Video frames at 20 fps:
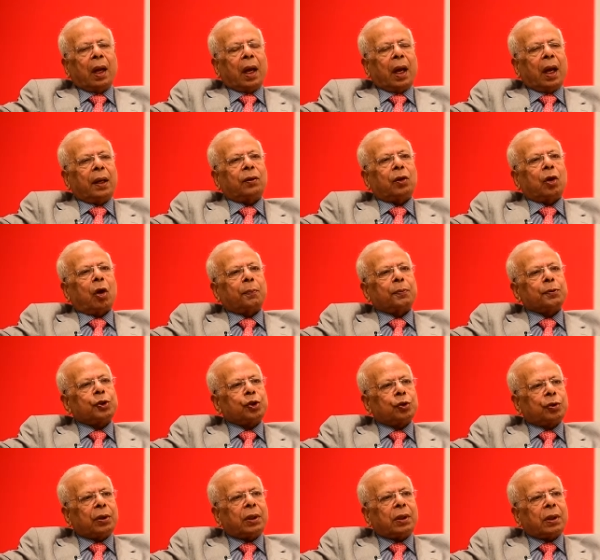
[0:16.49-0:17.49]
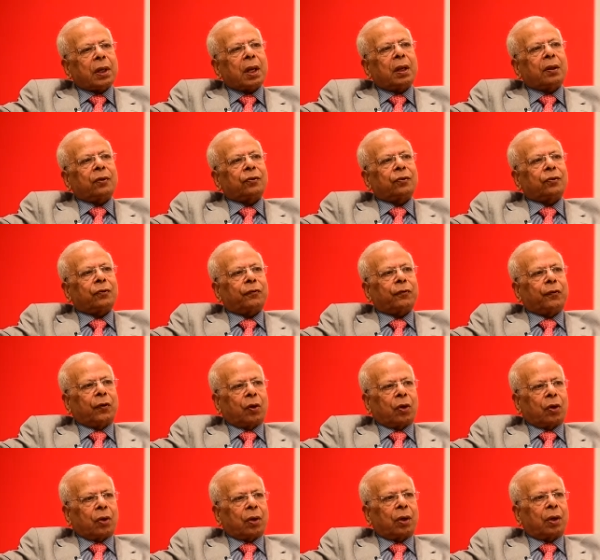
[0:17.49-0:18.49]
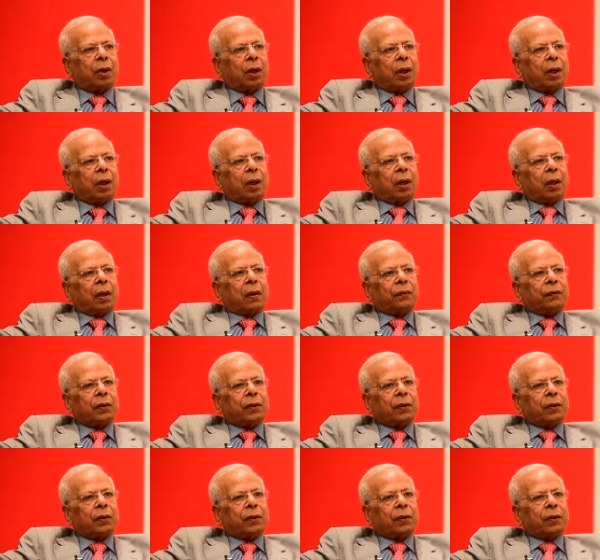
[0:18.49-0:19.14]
and the opportunities for